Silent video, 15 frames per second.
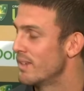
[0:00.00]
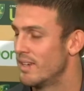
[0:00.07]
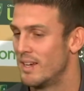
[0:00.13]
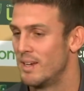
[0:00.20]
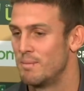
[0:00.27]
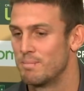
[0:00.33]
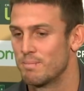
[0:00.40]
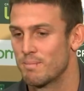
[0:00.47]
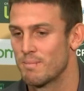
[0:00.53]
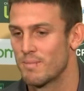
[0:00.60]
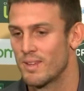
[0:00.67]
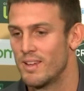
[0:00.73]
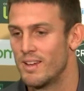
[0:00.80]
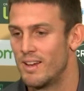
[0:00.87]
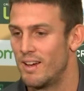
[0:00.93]
Um,
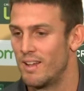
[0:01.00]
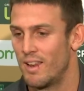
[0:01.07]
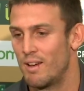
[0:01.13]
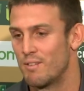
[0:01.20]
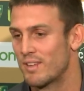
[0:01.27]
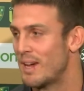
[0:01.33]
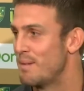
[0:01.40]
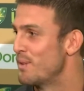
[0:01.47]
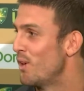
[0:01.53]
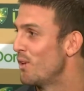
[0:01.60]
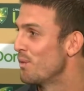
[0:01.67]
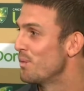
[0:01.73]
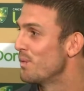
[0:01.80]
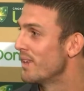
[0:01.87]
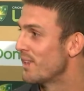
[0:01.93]
I love coming
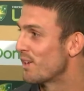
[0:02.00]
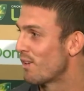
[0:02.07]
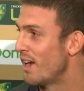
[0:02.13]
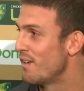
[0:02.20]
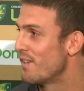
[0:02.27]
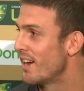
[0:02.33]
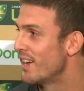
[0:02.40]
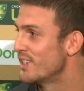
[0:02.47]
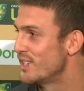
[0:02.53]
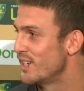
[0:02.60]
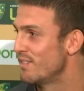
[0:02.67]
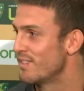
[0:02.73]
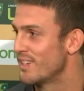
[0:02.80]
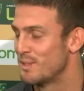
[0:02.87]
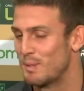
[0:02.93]
on in the graveyard shift,